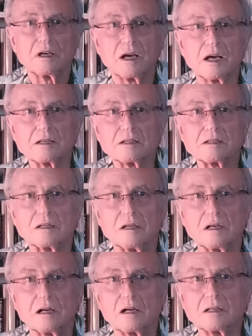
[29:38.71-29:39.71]
And
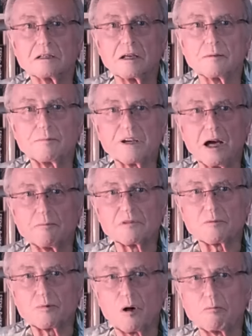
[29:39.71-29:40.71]
it becomes
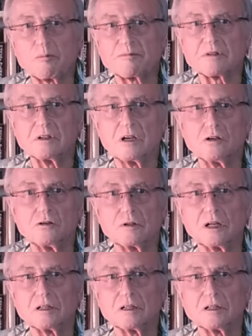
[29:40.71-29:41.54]
a problem to know